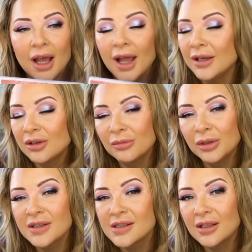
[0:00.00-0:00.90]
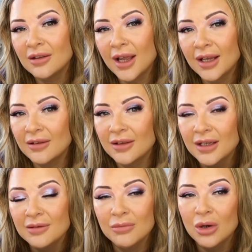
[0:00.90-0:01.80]
I don't personally like
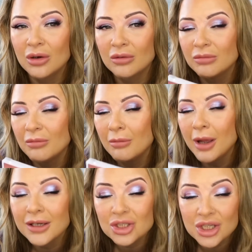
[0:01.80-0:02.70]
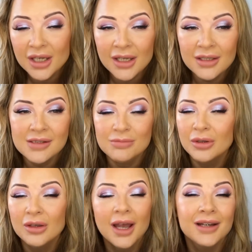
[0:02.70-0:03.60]
the more matte shades,
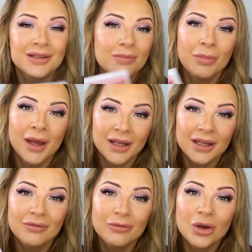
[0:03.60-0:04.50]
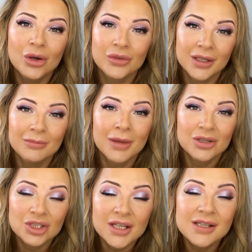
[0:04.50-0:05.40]
but I didn't buy it for the
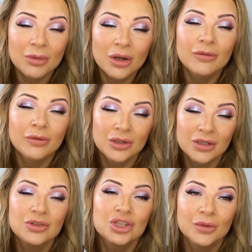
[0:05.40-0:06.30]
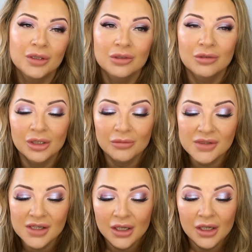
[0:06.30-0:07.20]
matte shades, I bought it for the
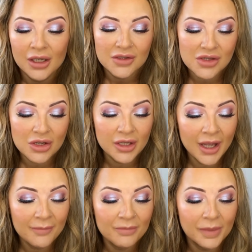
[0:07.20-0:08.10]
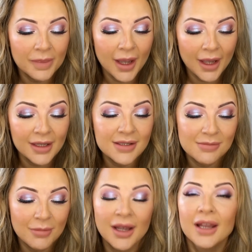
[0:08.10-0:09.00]
duochromes. So yeah, that
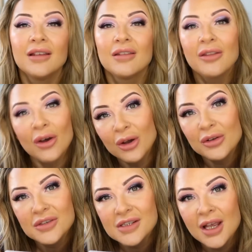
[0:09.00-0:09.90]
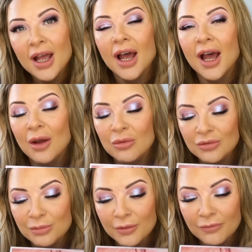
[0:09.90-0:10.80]
is my thoughts. I
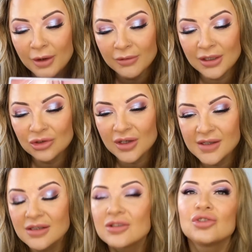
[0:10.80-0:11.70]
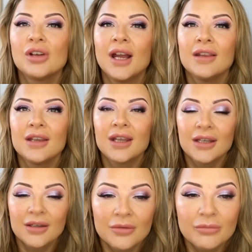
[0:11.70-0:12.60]
would be very interested to try
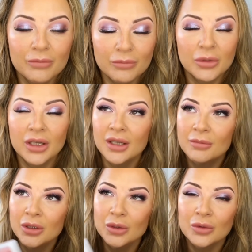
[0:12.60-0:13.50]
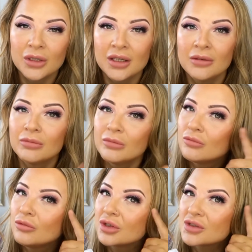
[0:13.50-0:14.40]
the Huda
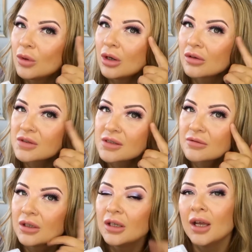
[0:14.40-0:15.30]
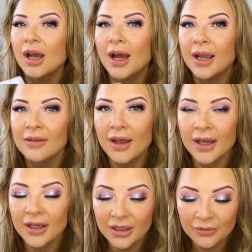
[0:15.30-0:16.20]
Rose Quartz
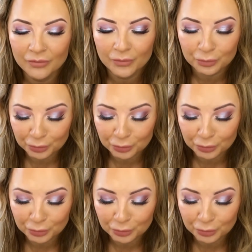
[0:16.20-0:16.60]
highlighter.